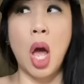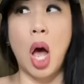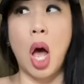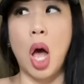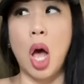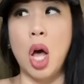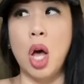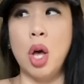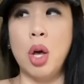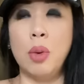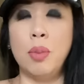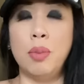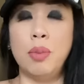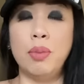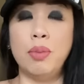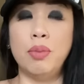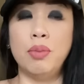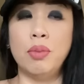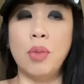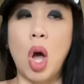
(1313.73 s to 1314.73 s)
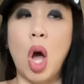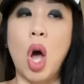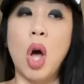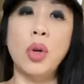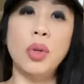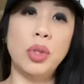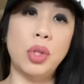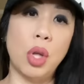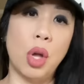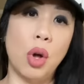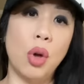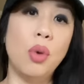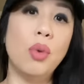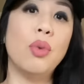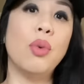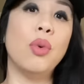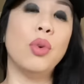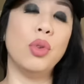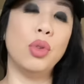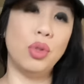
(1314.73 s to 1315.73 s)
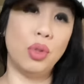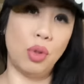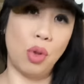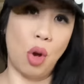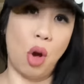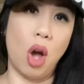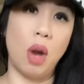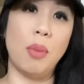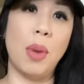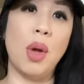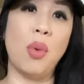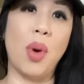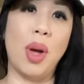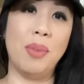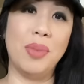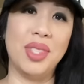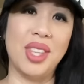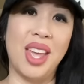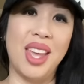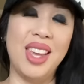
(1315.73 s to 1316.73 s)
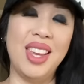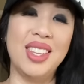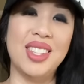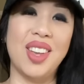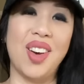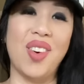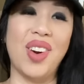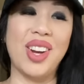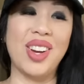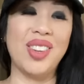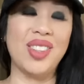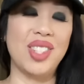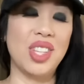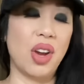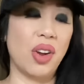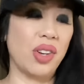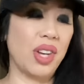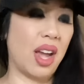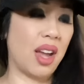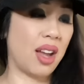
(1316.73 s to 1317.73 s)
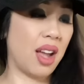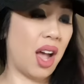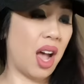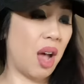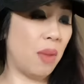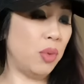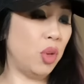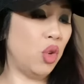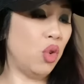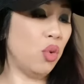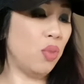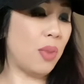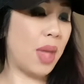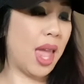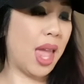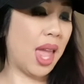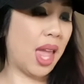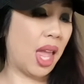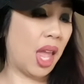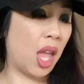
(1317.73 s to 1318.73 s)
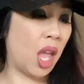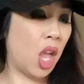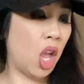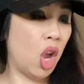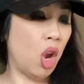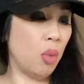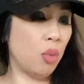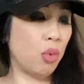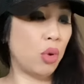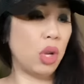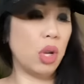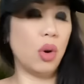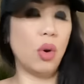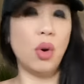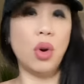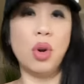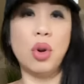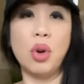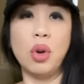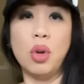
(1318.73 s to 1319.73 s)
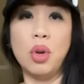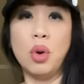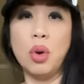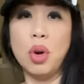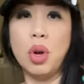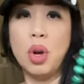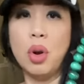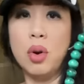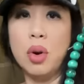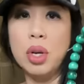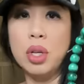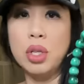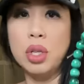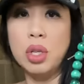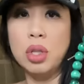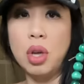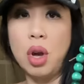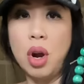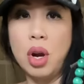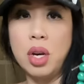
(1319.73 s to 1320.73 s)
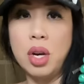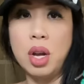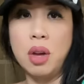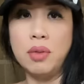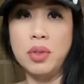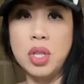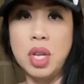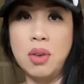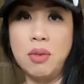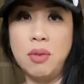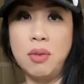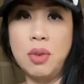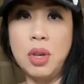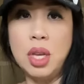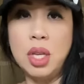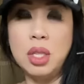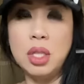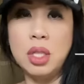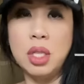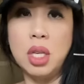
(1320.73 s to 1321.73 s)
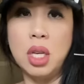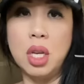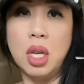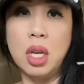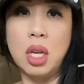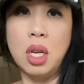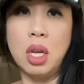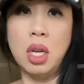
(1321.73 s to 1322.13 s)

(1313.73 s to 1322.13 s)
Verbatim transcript: Um, also, on my website, saltwaterhealstarot.com, you may pre-order your gorgeous Heart of Te Fiti